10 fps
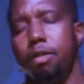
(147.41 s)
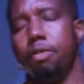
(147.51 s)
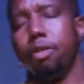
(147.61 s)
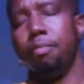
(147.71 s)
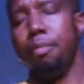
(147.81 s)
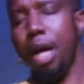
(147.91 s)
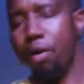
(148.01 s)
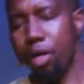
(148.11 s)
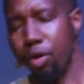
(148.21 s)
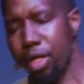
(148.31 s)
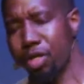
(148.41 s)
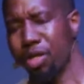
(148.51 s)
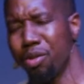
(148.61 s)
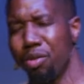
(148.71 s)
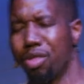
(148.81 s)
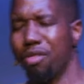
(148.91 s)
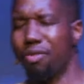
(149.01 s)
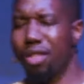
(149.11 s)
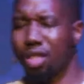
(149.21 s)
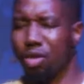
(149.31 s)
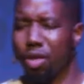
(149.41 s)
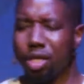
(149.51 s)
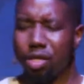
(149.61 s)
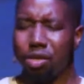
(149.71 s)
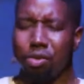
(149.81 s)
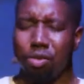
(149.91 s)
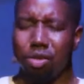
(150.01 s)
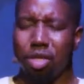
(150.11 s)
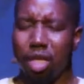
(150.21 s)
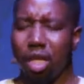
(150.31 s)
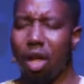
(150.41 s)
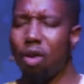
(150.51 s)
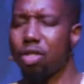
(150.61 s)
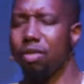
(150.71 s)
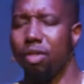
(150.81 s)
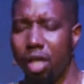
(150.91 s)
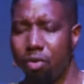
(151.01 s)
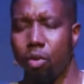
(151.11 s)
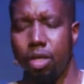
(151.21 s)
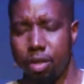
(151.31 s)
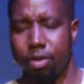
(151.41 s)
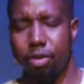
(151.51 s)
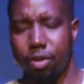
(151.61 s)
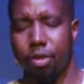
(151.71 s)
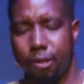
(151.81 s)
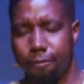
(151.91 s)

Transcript: from marital issues to physical issues to the loss of loved ones.